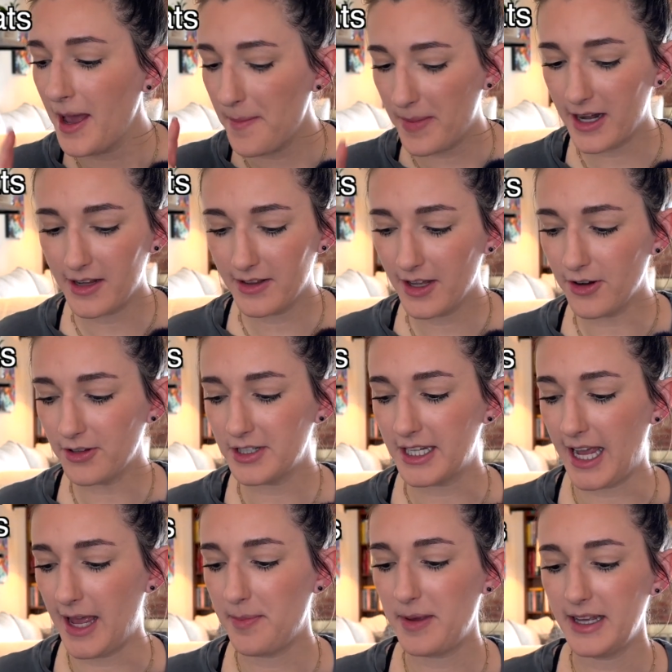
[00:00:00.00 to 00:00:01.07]
but a little
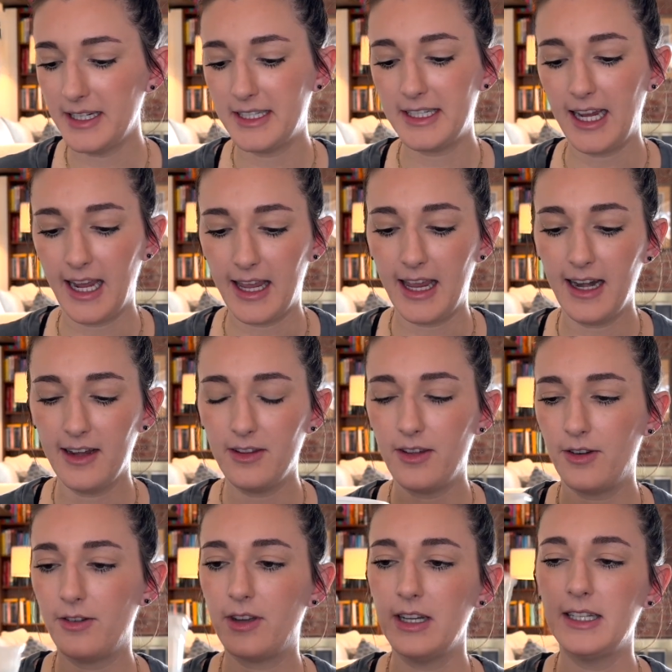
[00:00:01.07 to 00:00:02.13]
tip is taking a
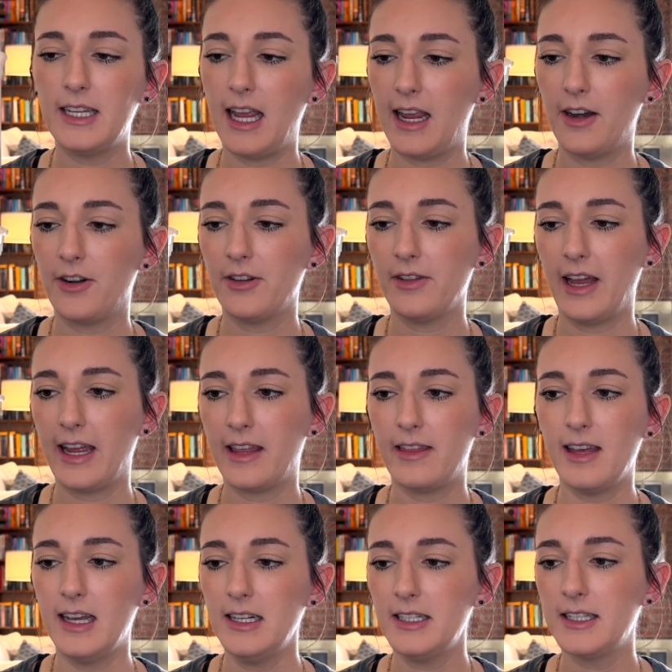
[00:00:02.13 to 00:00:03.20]
little container like
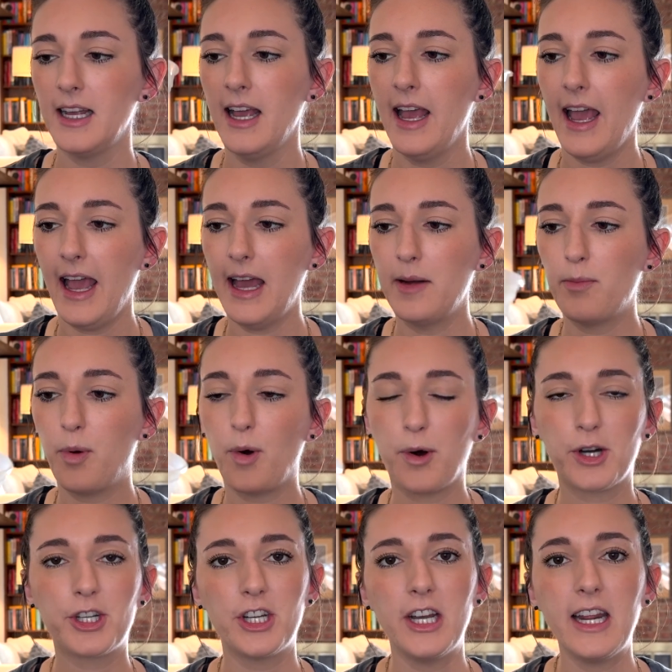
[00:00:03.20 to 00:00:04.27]
this and
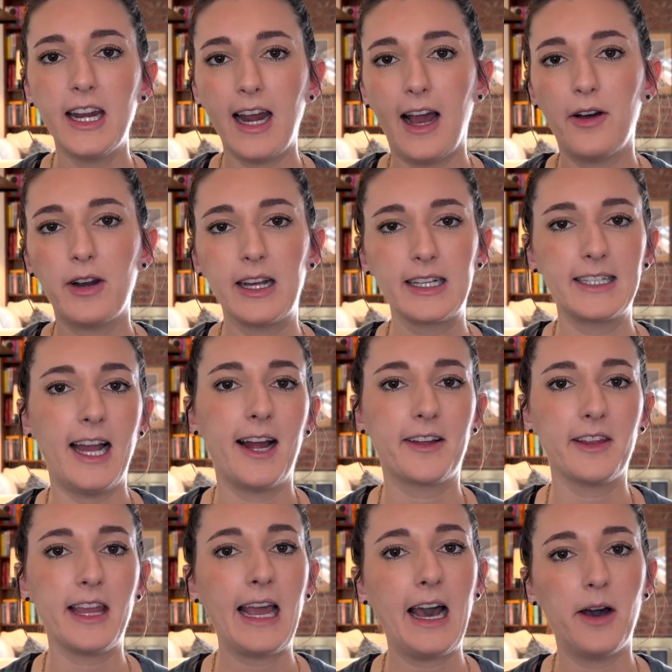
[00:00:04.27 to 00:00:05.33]
portioning out
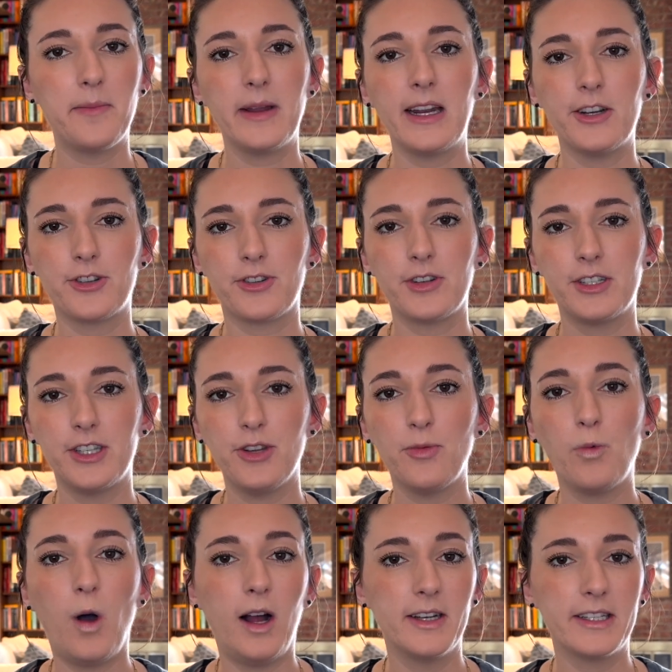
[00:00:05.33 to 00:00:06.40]
exactly how many treats you
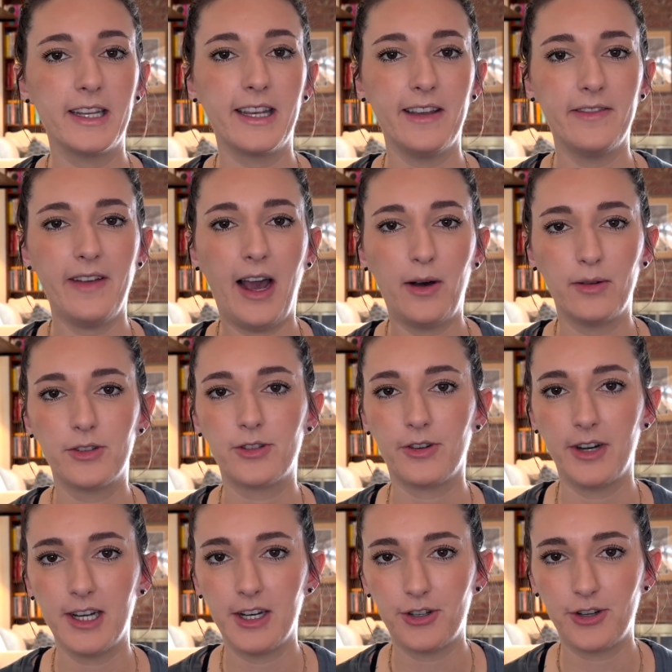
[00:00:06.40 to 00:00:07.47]
want to give out
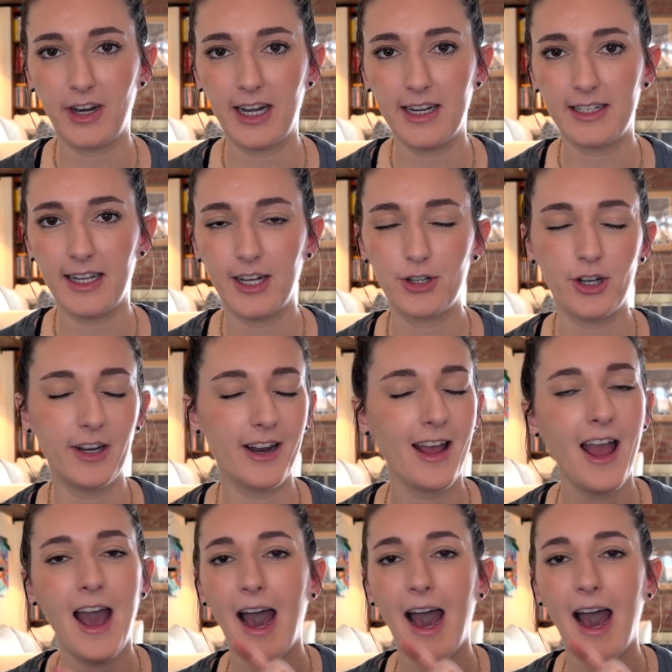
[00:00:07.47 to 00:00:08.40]
during a training session.